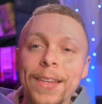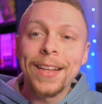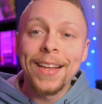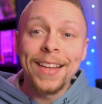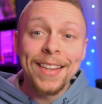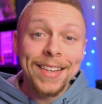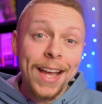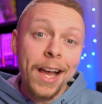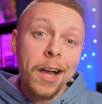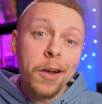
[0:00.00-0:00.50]

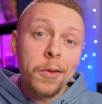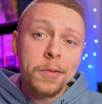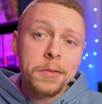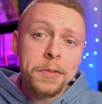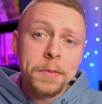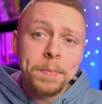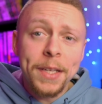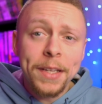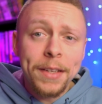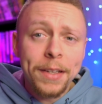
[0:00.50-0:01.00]
Now,
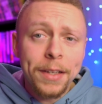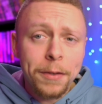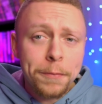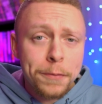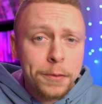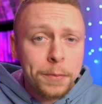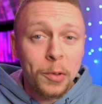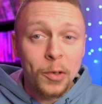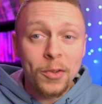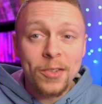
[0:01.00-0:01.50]
speaking of
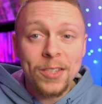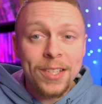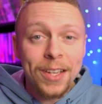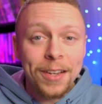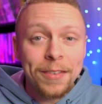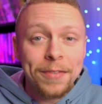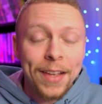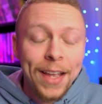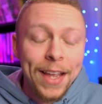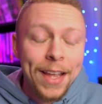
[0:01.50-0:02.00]
sports
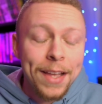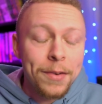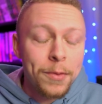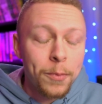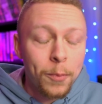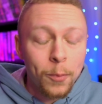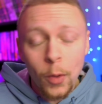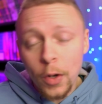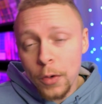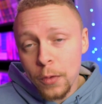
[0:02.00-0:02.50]
stuff and
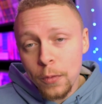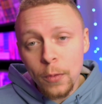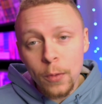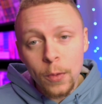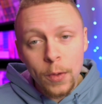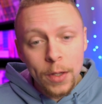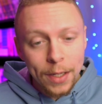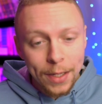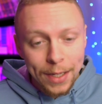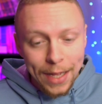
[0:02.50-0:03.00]

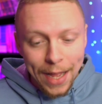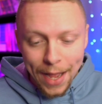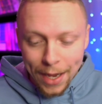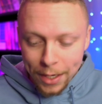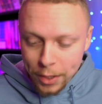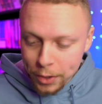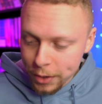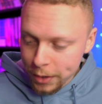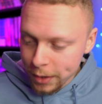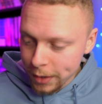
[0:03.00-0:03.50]
wonderful
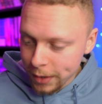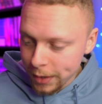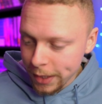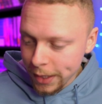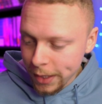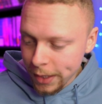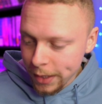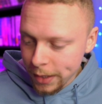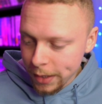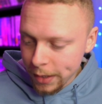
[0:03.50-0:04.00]

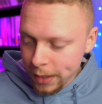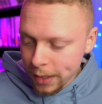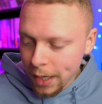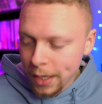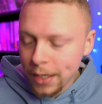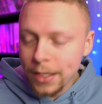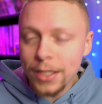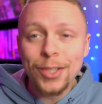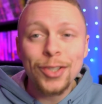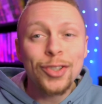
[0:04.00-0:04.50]
action-y
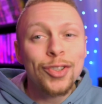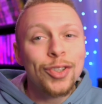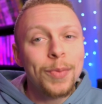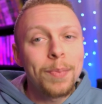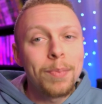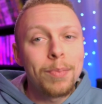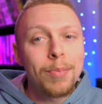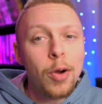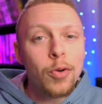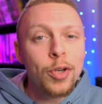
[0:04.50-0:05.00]
kind of just
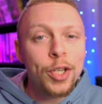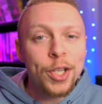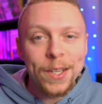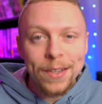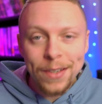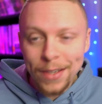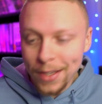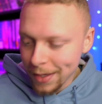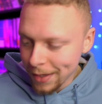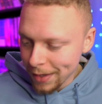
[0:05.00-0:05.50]

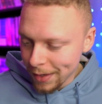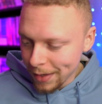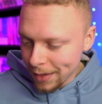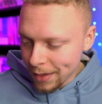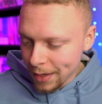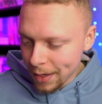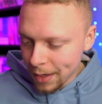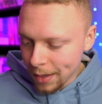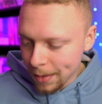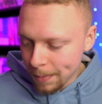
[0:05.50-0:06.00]
motion,
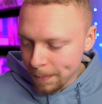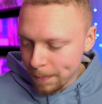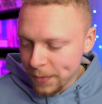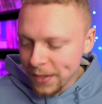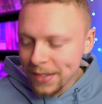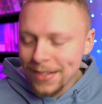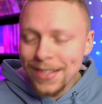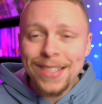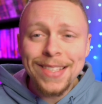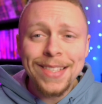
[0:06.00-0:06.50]

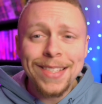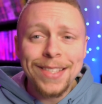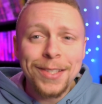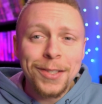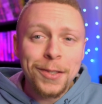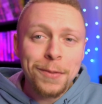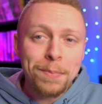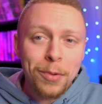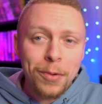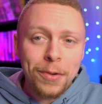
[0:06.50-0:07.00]
this isn't
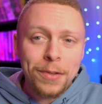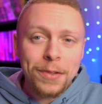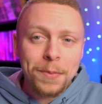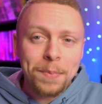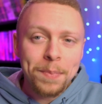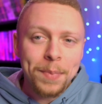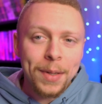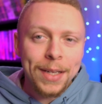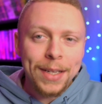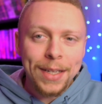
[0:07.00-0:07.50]
sports,
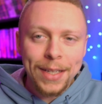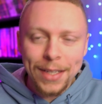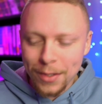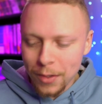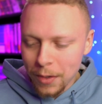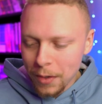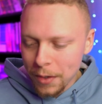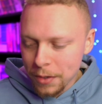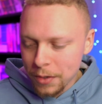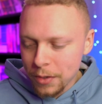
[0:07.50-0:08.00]
but it's
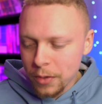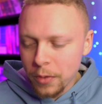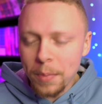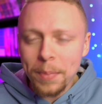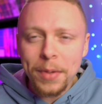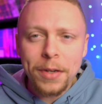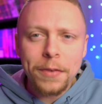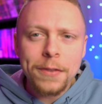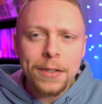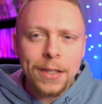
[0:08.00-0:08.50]
also a
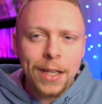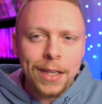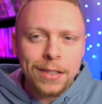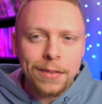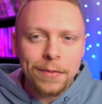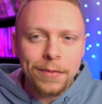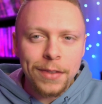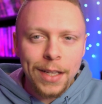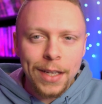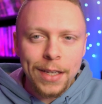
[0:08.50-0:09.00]
bit of slice
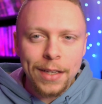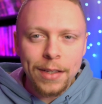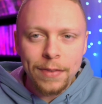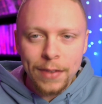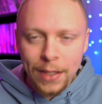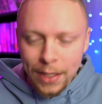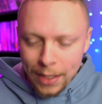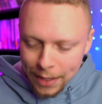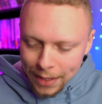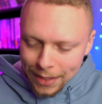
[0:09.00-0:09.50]
of life.
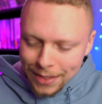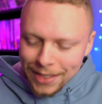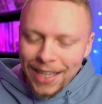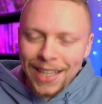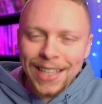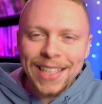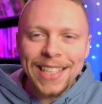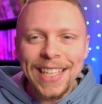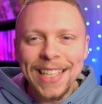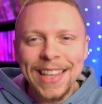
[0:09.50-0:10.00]
It's
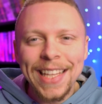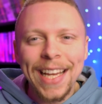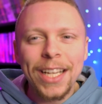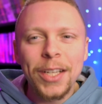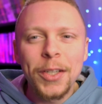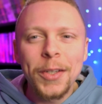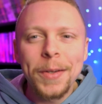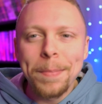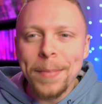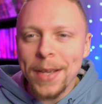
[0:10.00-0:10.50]
kind of like that
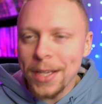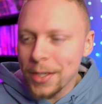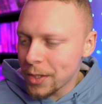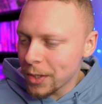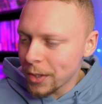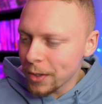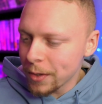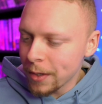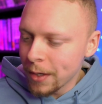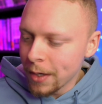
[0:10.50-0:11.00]
good
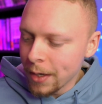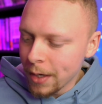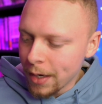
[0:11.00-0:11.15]
mixture.